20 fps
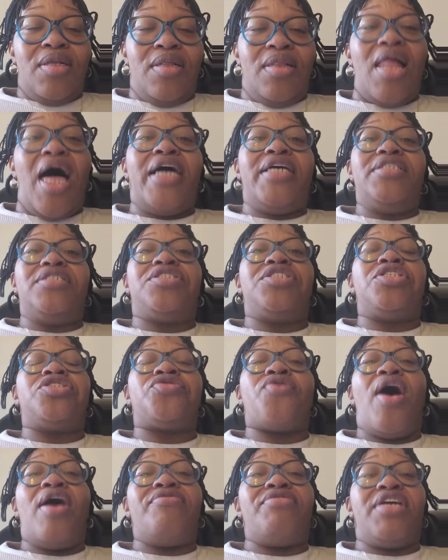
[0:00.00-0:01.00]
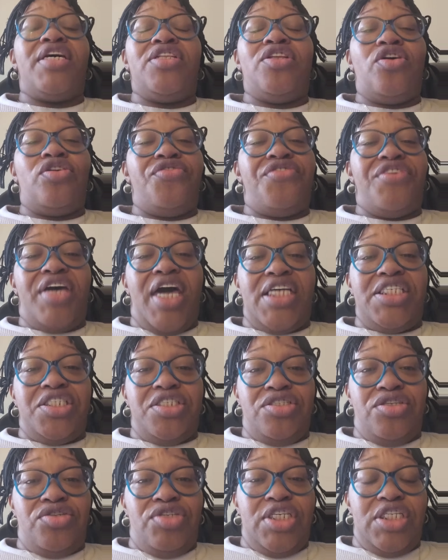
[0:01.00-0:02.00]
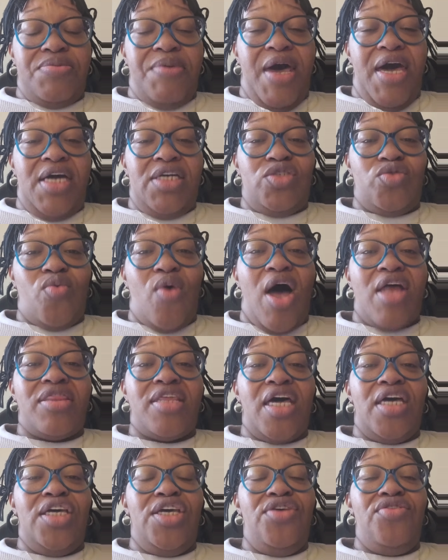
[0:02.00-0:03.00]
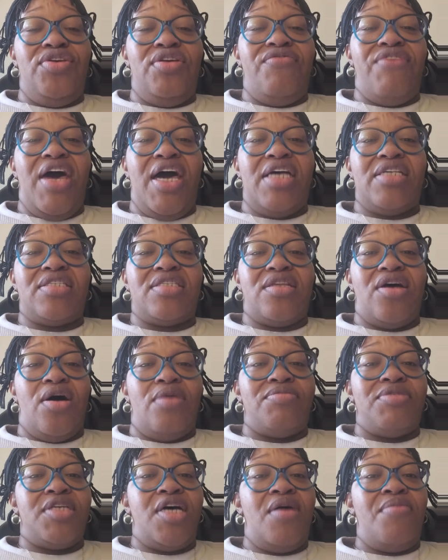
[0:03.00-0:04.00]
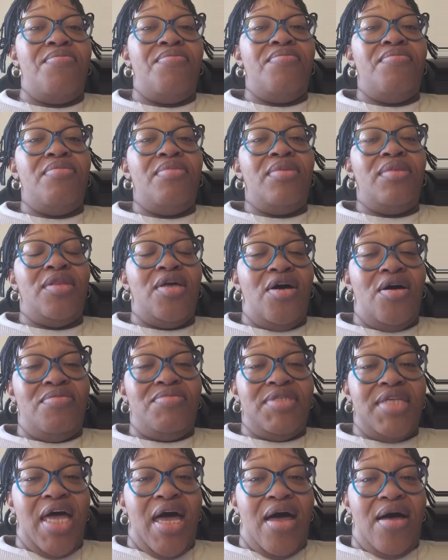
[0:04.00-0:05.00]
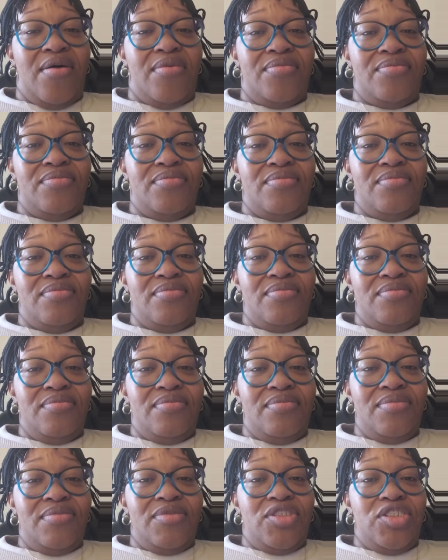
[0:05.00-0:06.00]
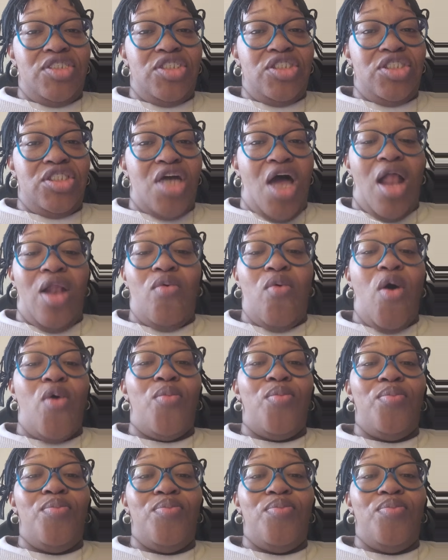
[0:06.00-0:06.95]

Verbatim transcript: Like, subscribe, get notification to this page. Why, thank you in advance. Thumbs up, thumbs down. Shalom.